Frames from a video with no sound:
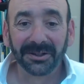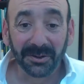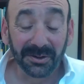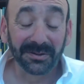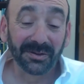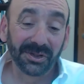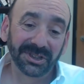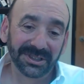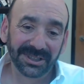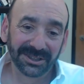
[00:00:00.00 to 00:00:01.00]

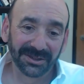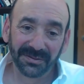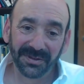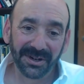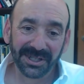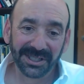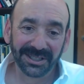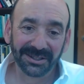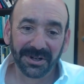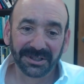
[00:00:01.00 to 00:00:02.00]
Universities are
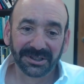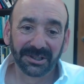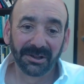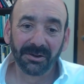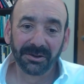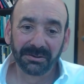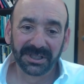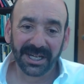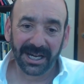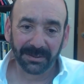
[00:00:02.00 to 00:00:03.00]
very slow to
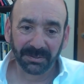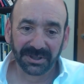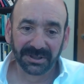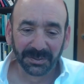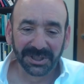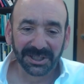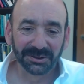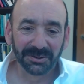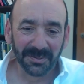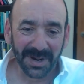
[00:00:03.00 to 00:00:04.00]
adapt
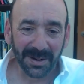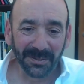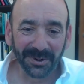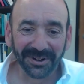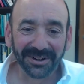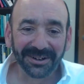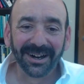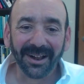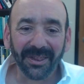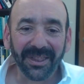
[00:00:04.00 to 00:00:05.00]
because remember,
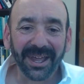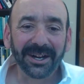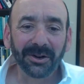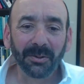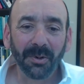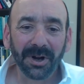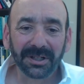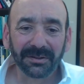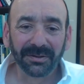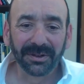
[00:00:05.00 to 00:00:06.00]
they are one
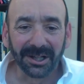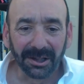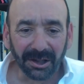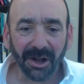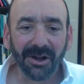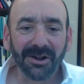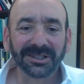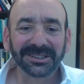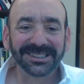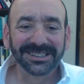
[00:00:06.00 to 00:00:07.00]
of
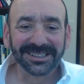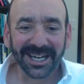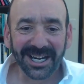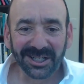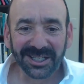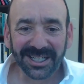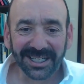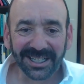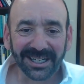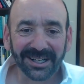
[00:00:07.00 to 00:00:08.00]
long
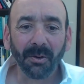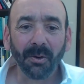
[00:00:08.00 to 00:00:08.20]
standing